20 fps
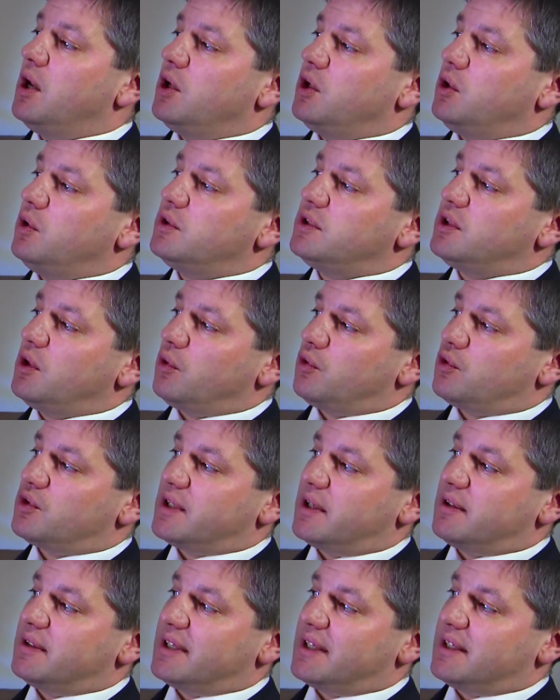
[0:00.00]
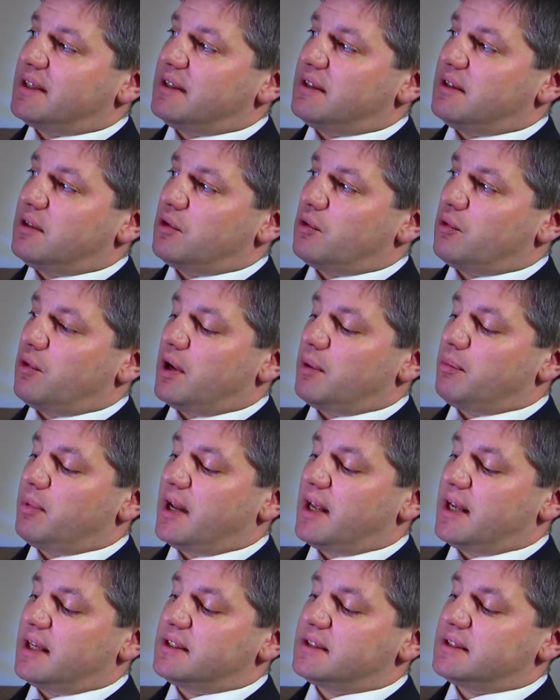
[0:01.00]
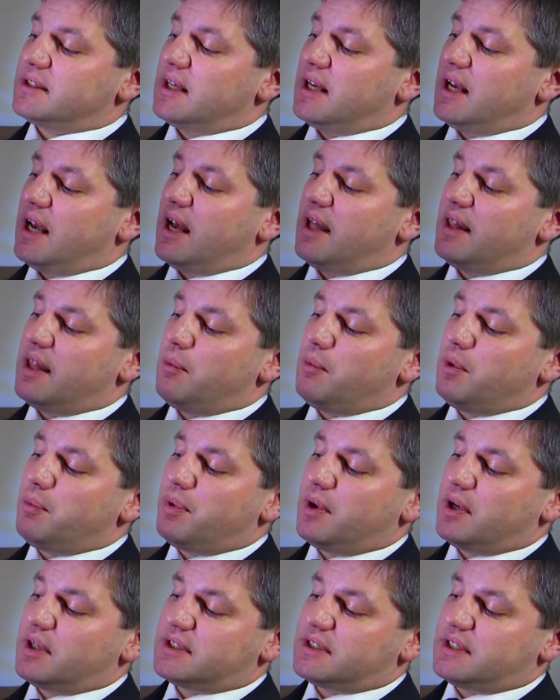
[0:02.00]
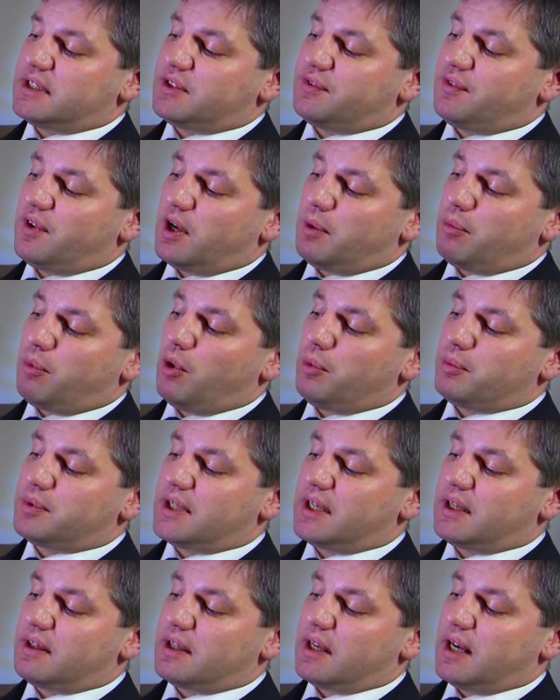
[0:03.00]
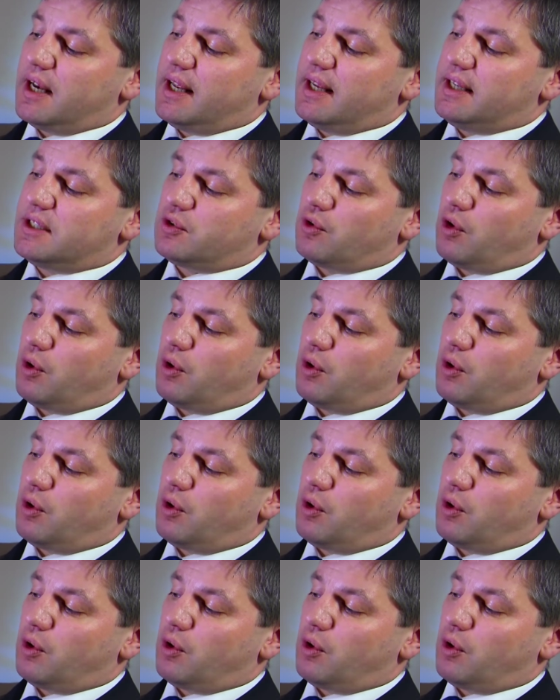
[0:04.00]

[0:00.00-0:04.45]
use the ultrasound to get it into the right place. And then we pass this fiber optic, the laser